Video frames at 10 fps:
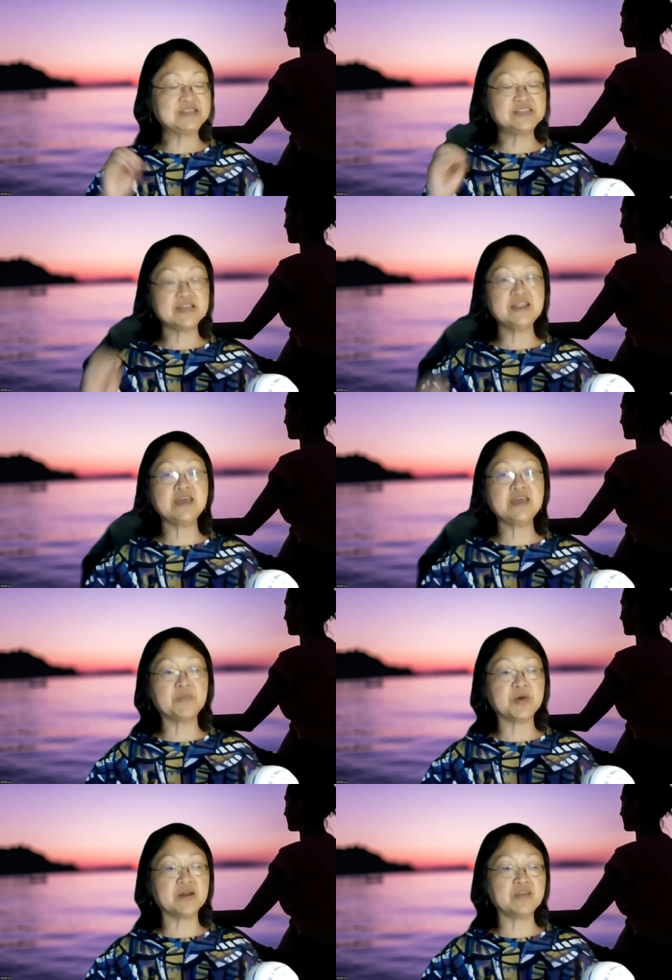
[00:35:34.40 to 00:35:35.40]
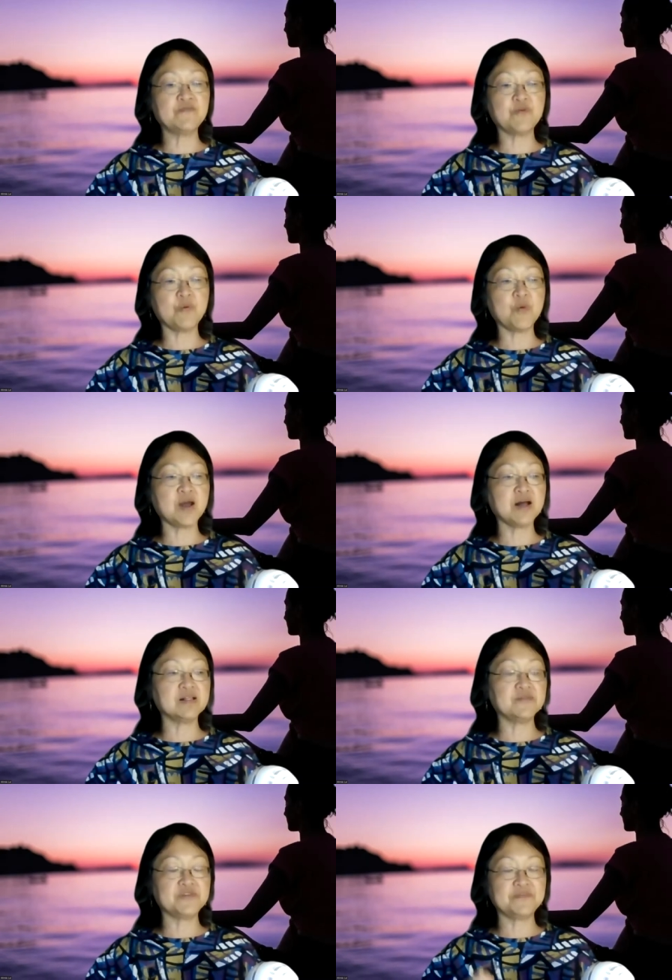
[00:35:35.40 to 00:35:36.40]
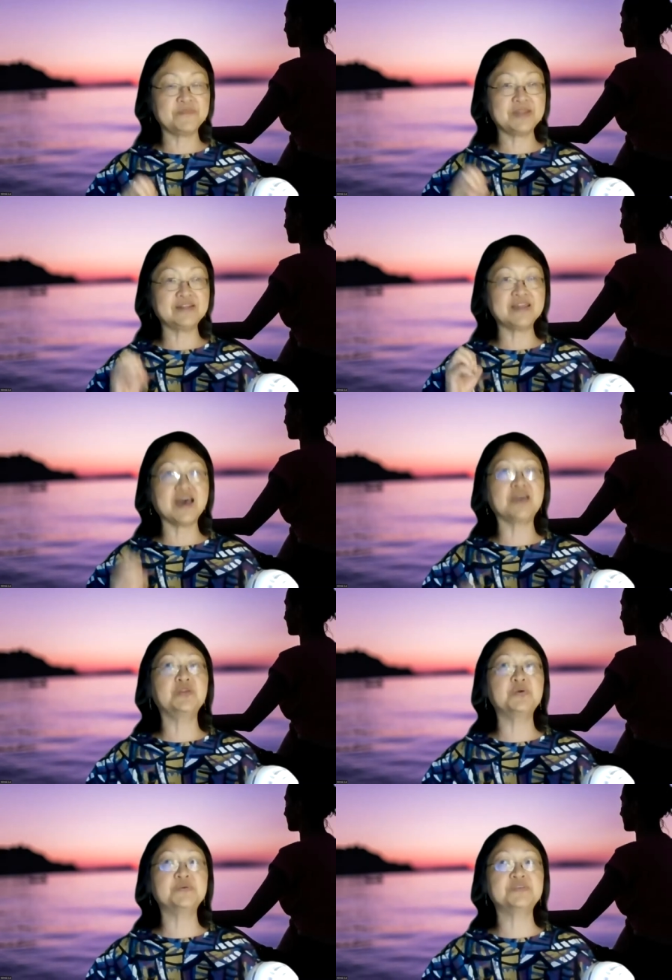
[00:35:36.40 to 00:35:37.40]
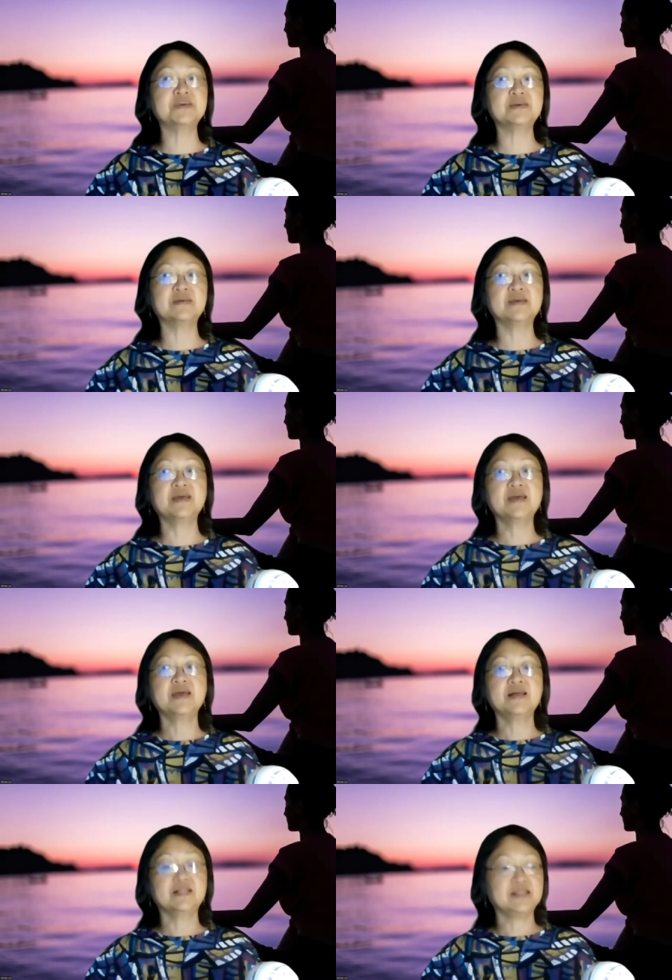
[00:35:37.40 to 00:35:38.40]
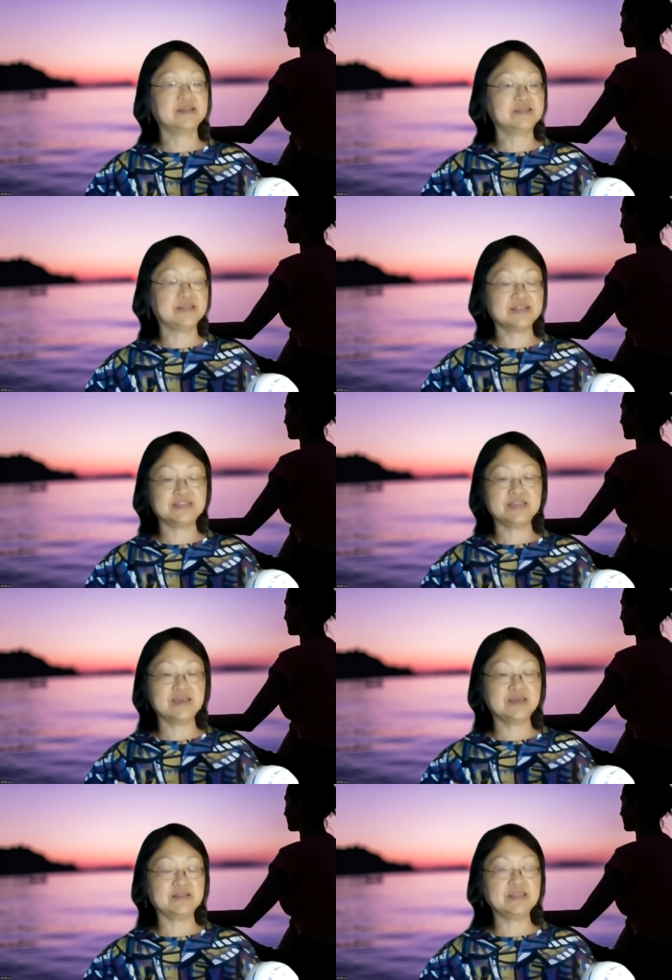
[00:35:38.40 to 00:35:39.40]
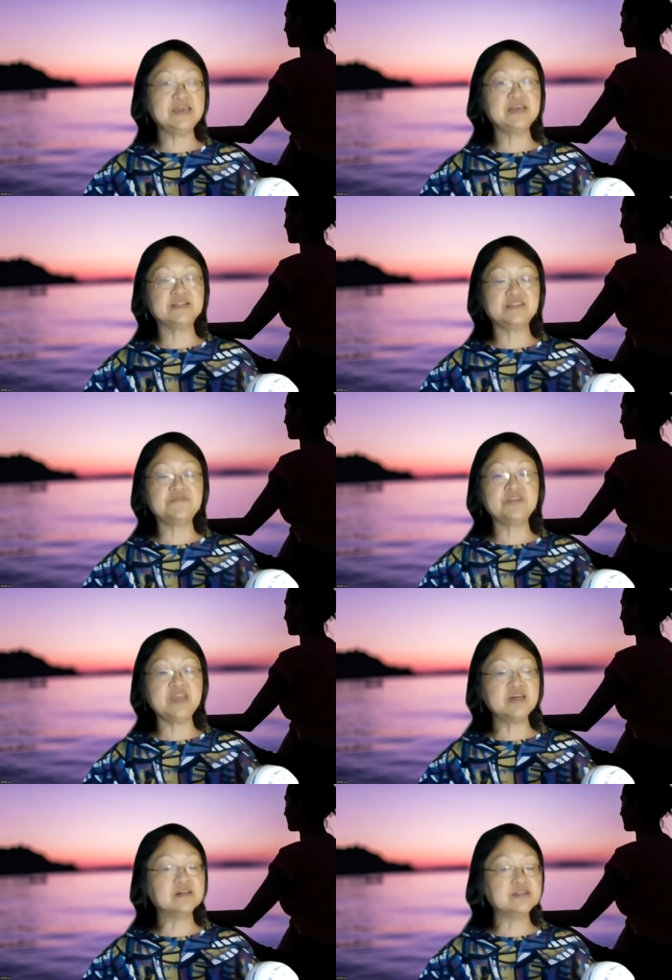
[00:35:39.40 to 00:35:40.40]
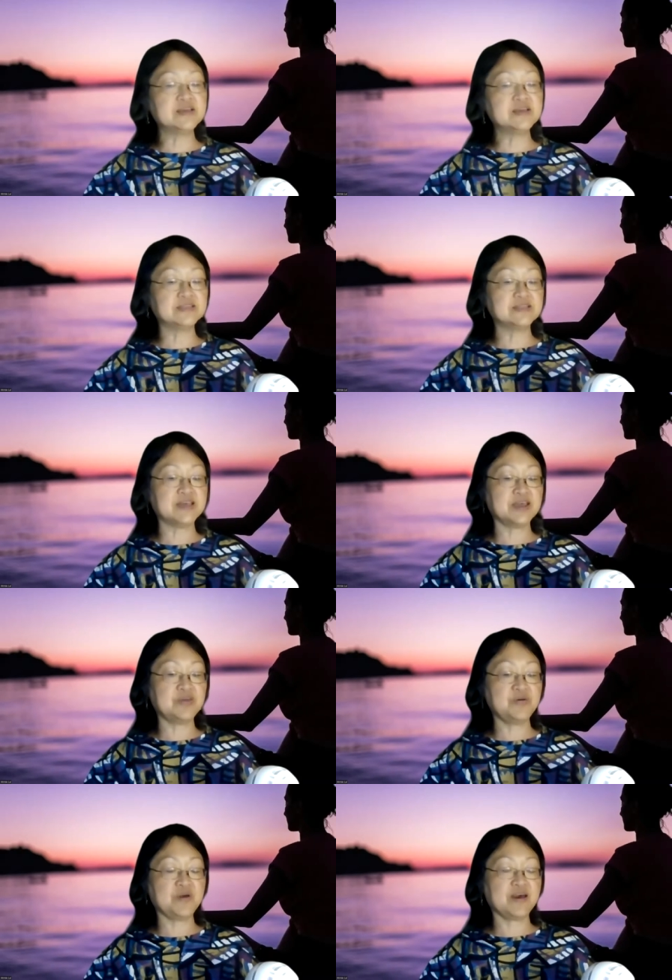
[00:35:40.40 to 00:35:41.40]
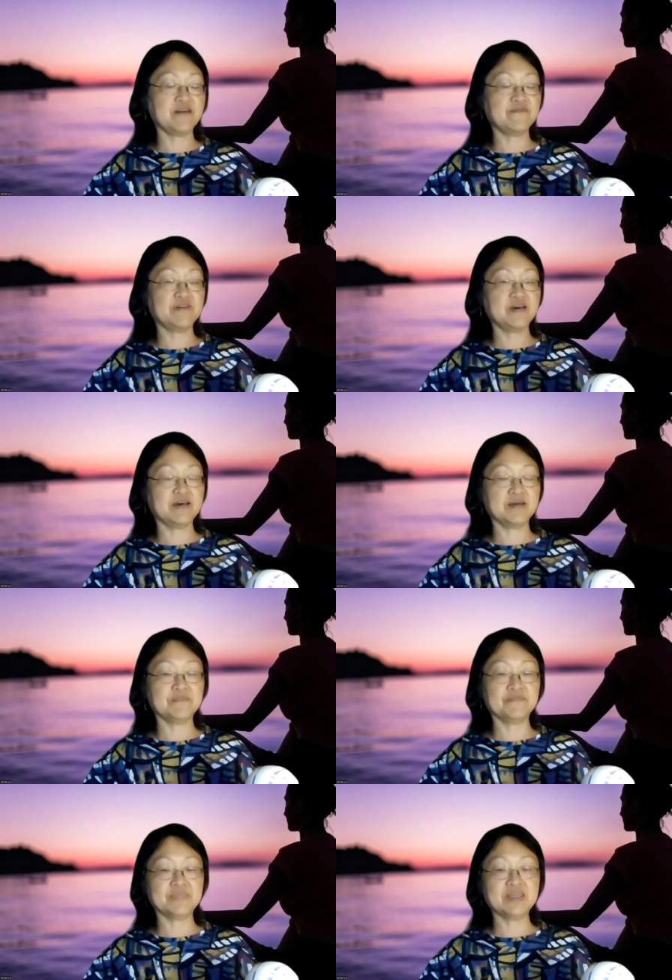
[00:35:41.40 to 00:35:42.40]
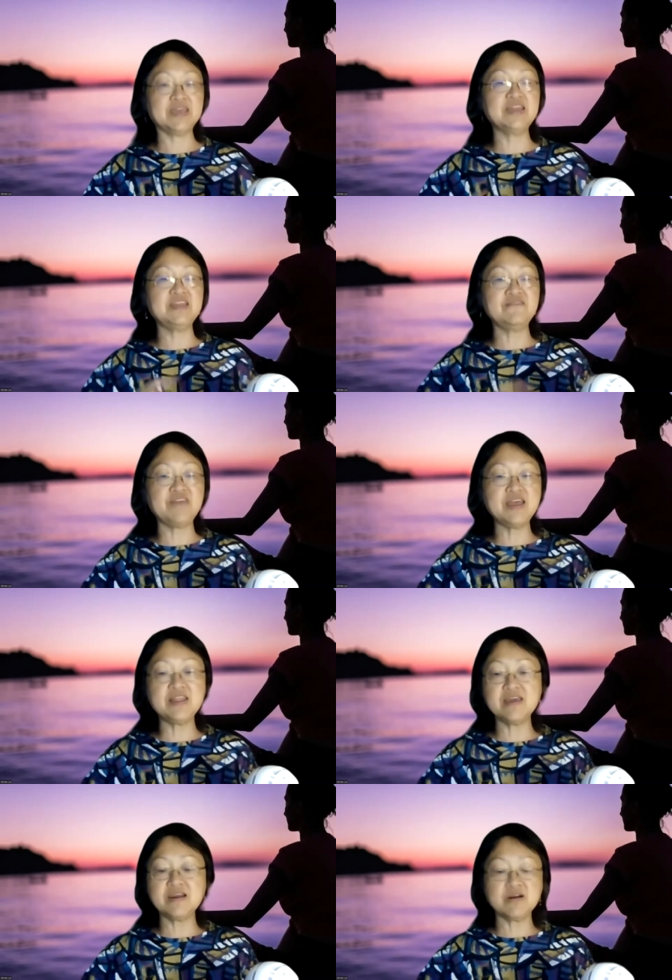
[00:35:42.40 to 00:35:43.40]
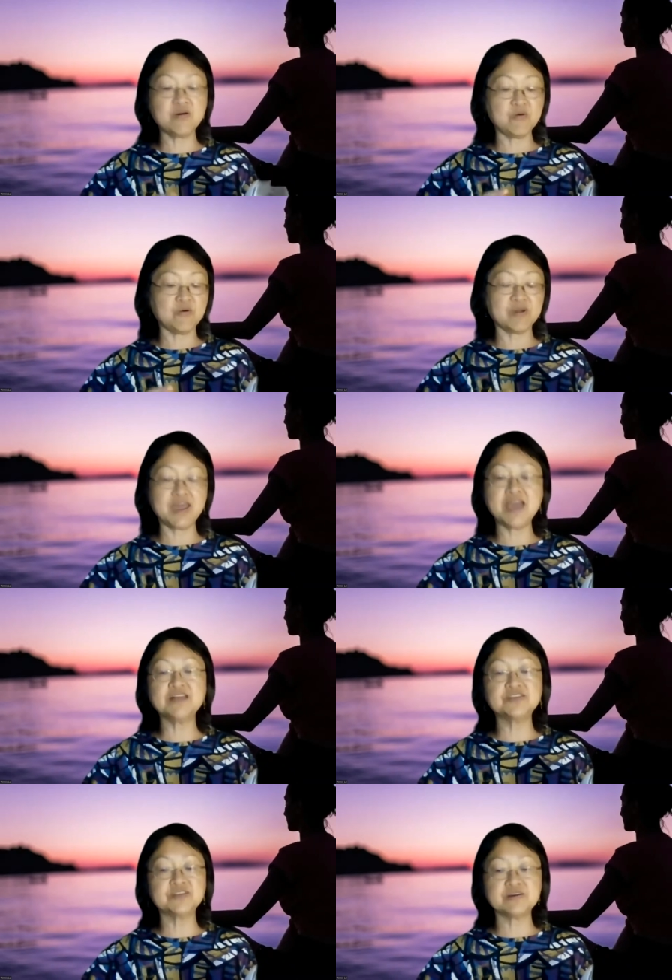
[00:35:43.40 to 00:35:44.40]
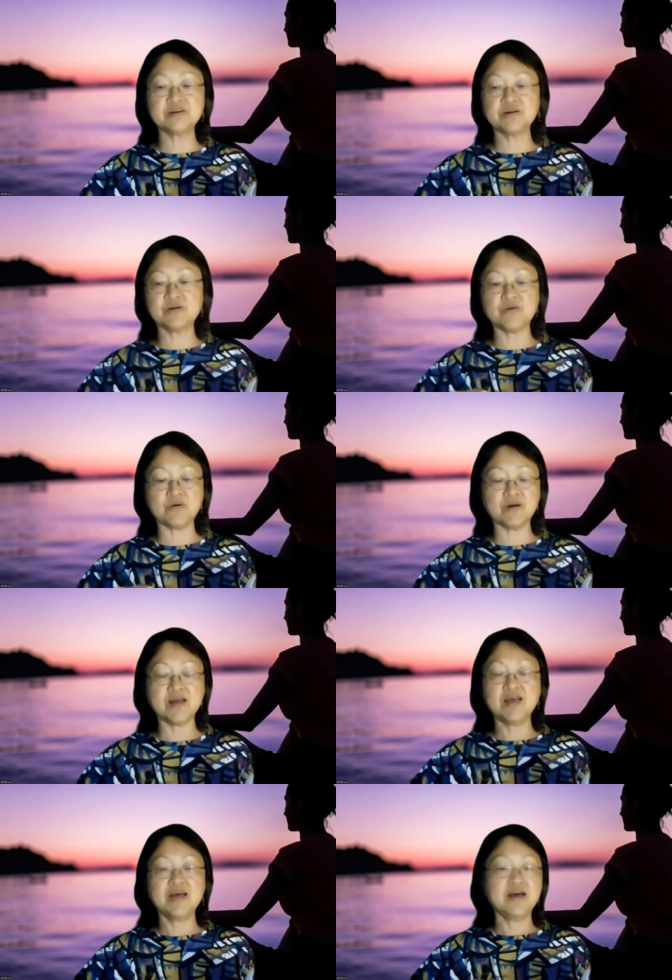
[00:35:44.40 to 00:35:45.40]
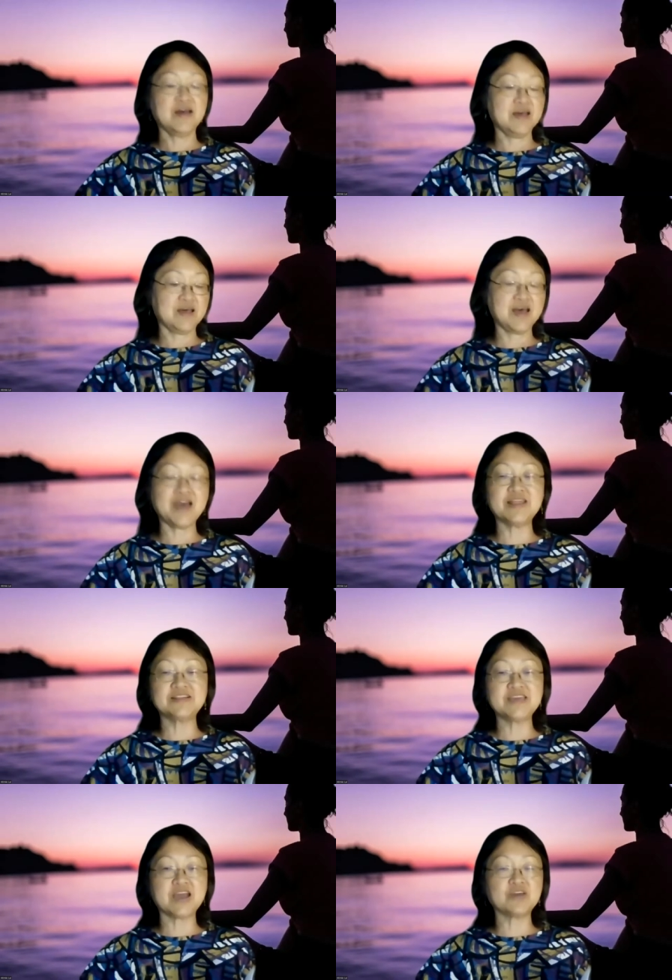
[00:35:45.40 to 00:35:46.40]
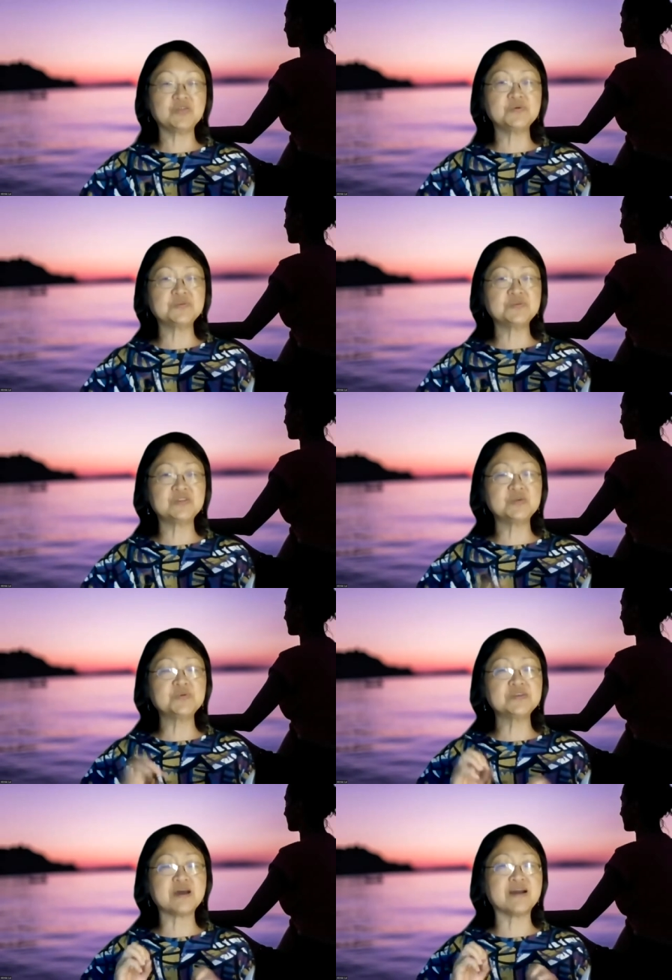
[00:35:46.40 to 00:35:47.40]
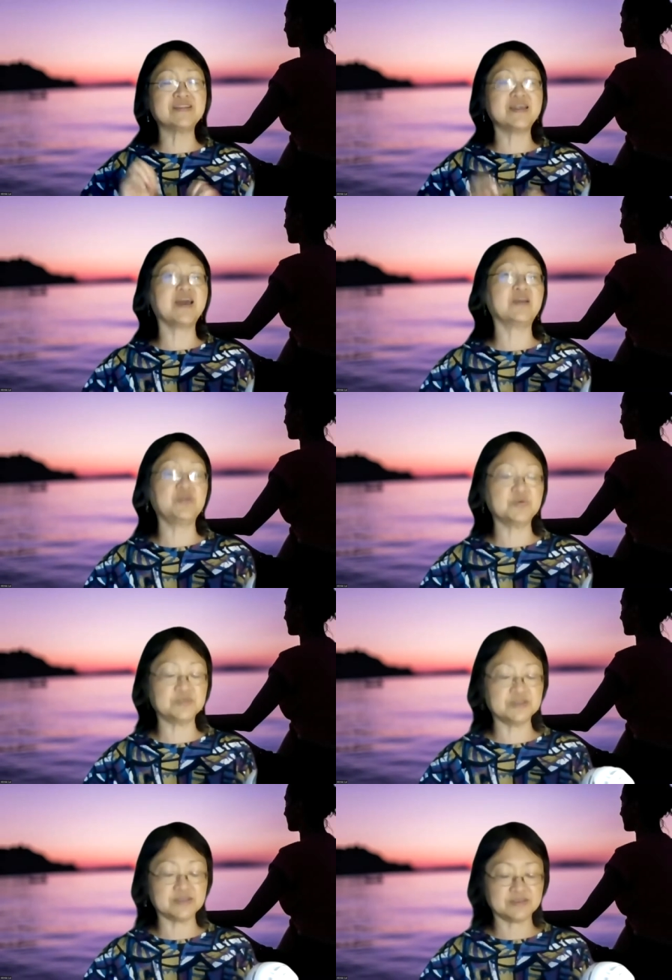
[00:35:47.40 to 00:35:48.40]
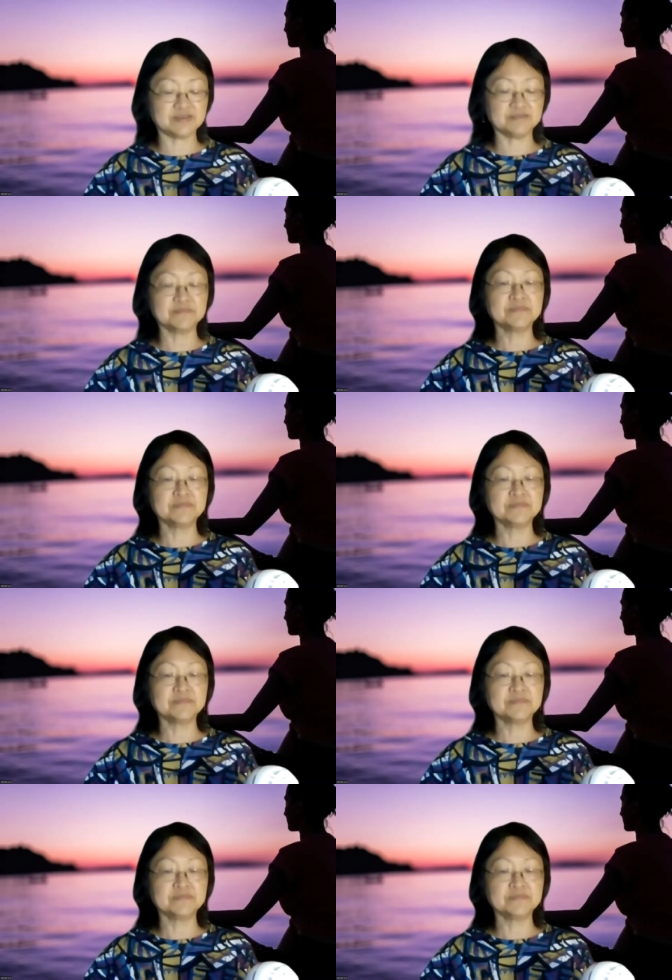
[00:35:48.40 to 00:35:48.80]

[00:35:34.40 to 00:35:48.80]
studying the body for a while, and we've been diagnosing, like, let's say, different illness, like you have kidney failure or cancer or a heart attack. Those are diagnoses.